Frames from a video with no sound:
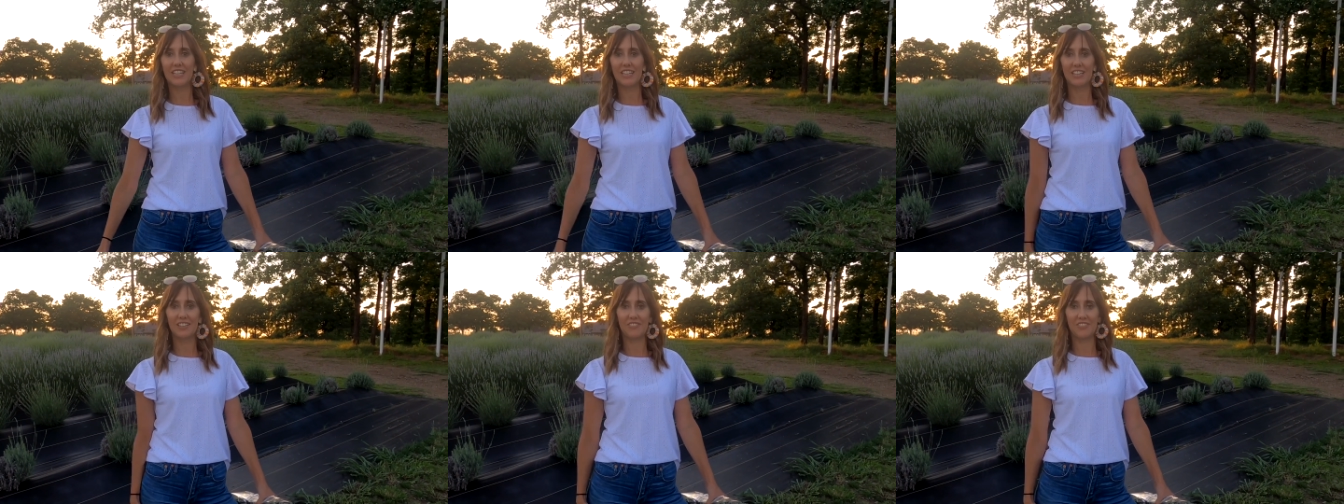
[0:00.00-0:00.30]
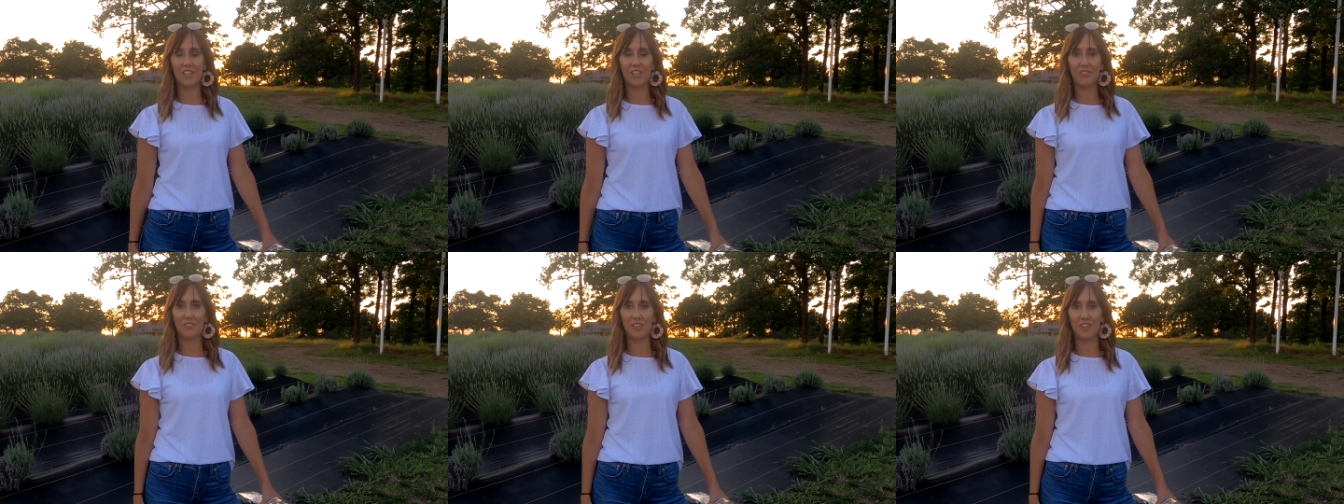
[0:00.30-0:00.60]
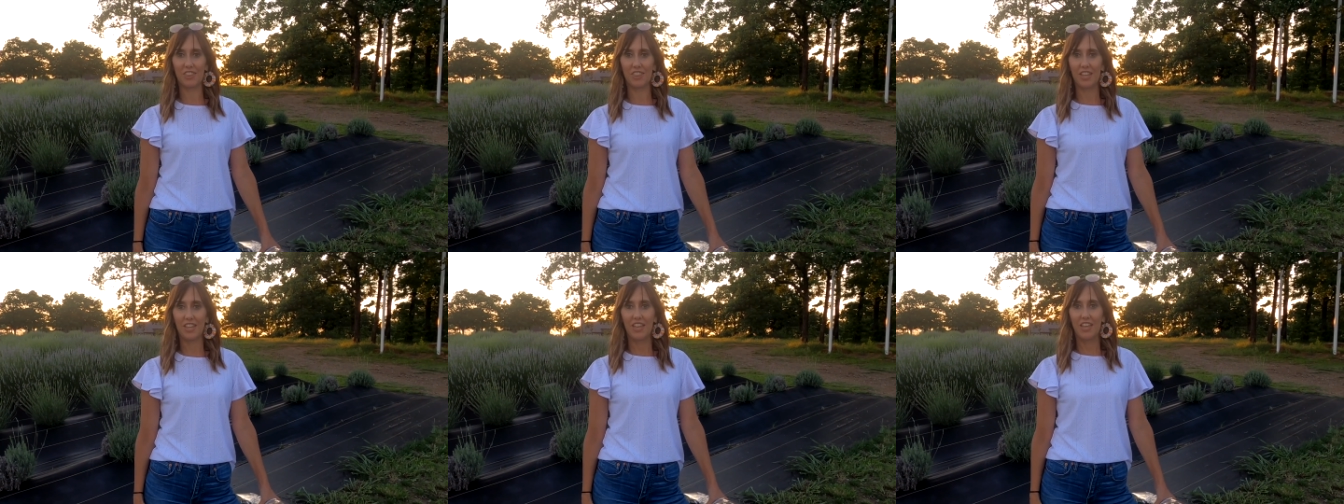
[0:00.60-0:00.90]
evening
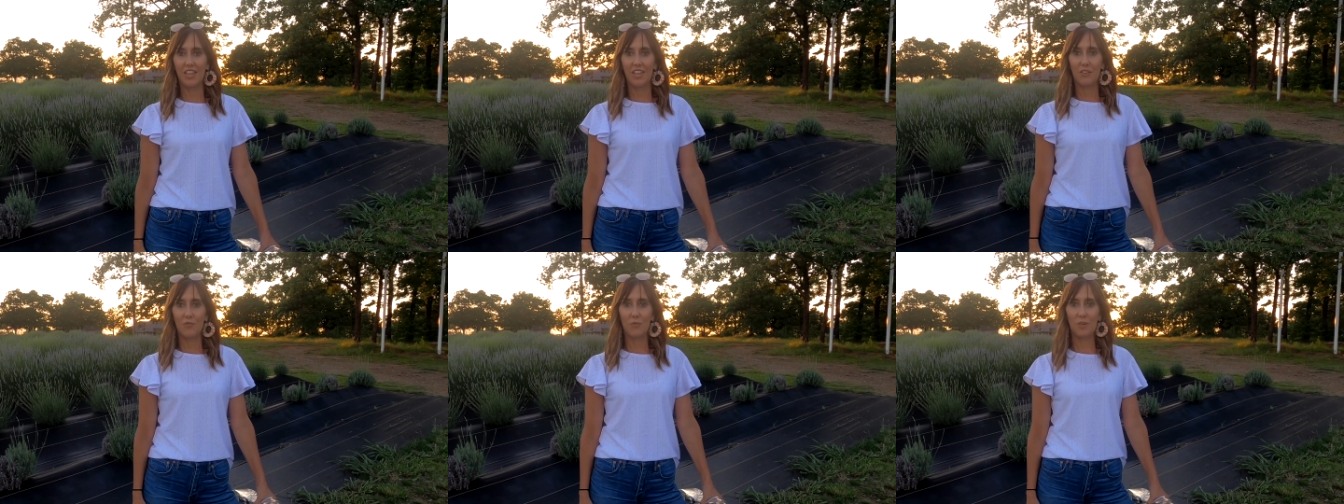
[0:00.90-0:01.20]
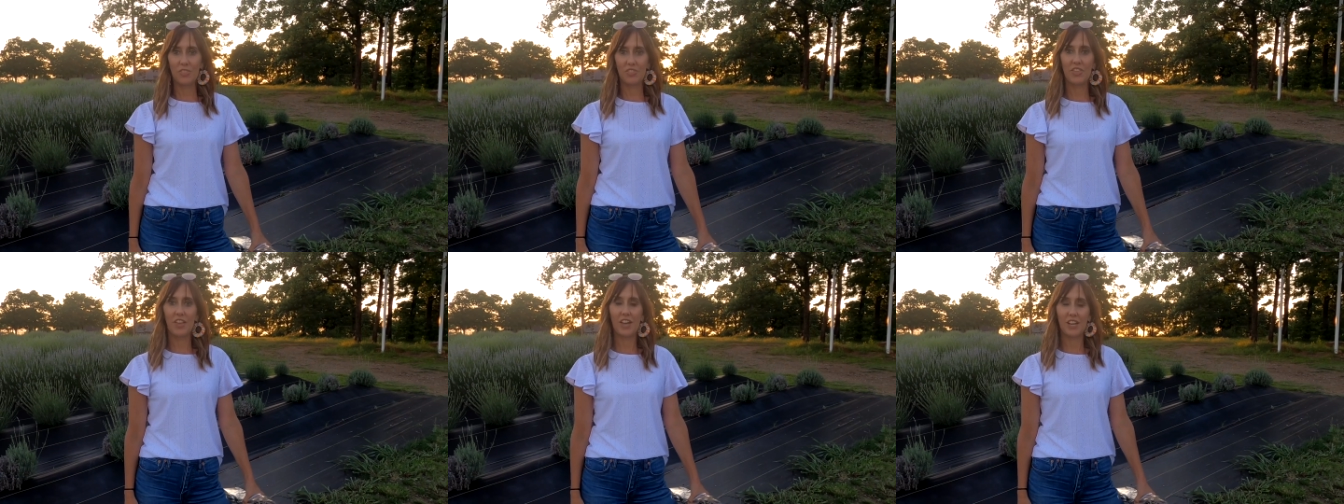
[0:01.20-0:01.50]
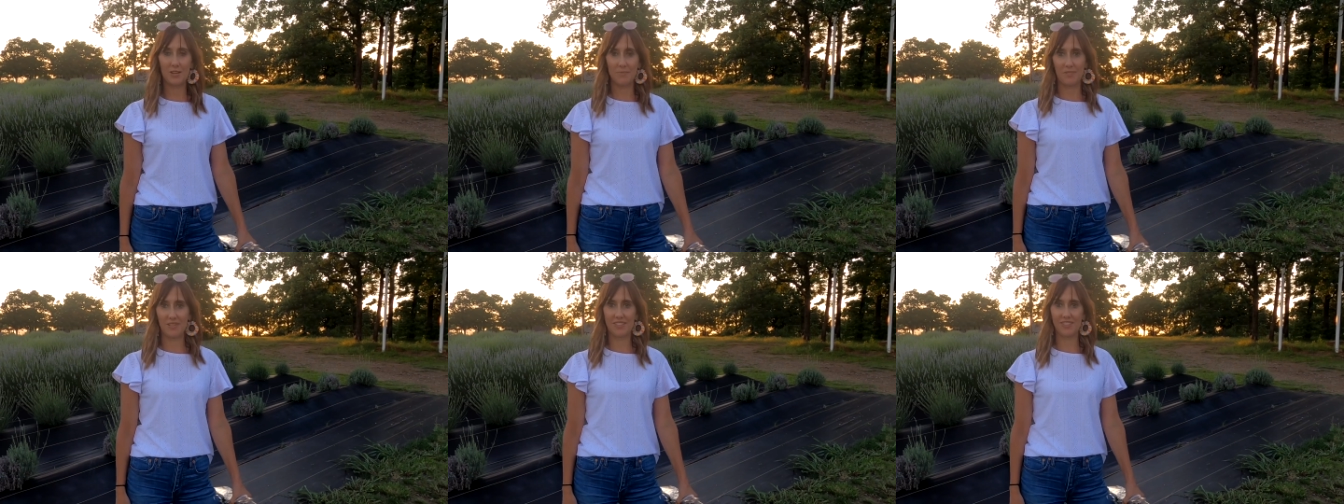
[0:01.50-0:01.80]
with, with the
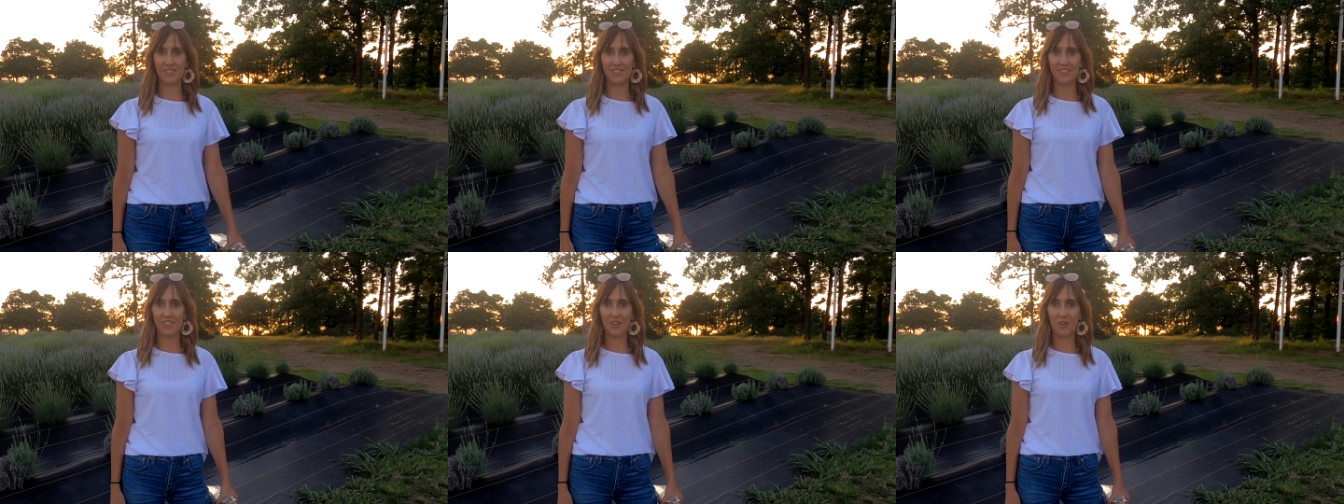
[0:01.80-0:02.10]
Honeymen.